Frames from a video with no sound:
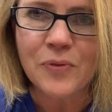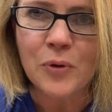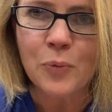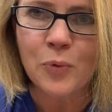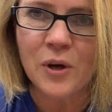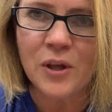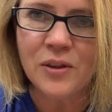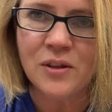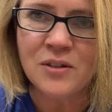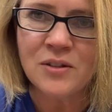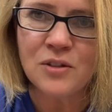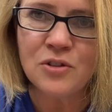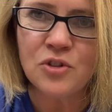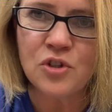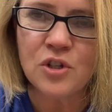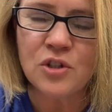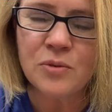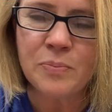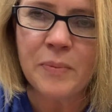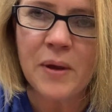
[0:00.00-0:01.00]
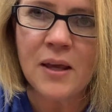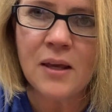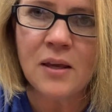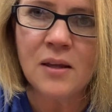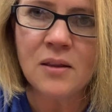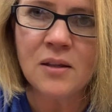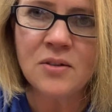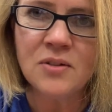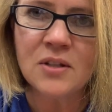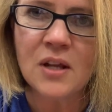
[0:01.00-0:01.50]
Well, this is just
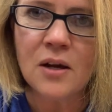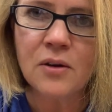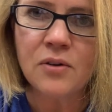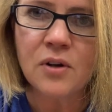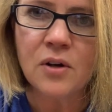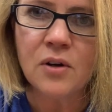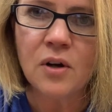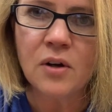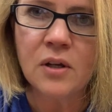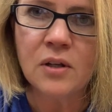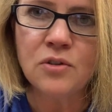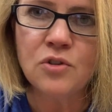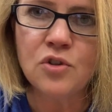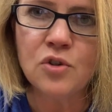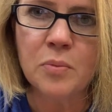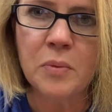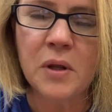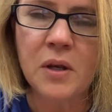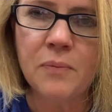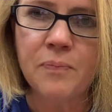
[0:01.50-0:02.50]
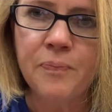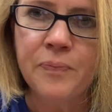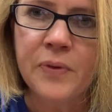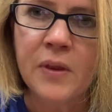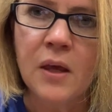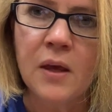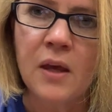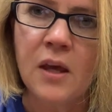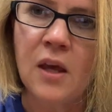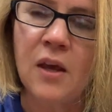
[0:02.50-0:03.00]
making the sound on our instrument.
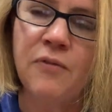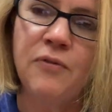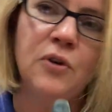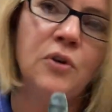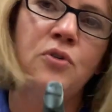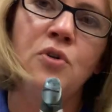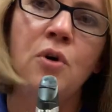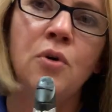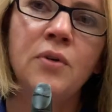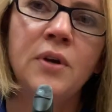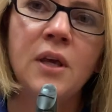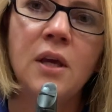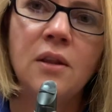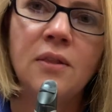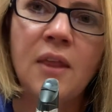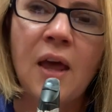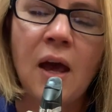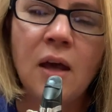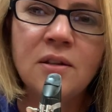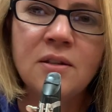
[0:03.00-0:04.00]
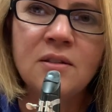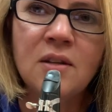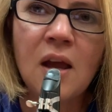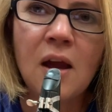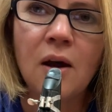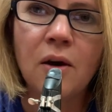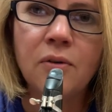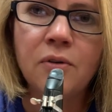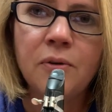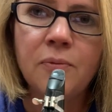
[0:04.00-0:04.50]
If you don't get that
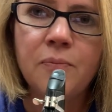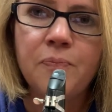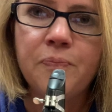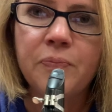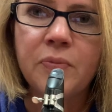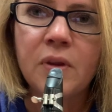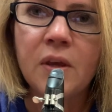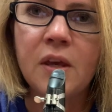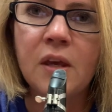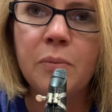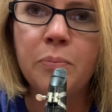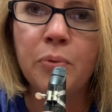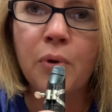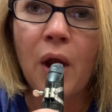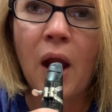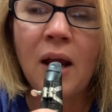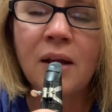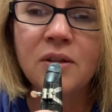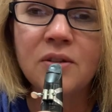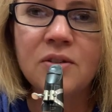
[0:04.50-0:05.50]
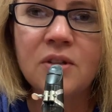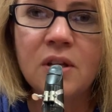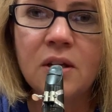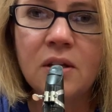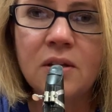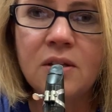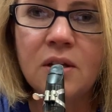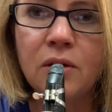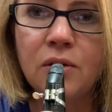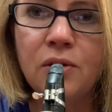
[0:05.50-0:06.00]
sound, keep practicing
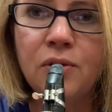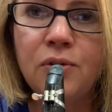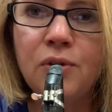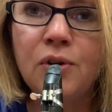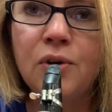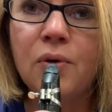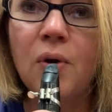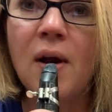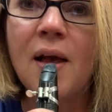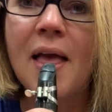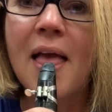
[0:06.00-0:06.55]
until you do.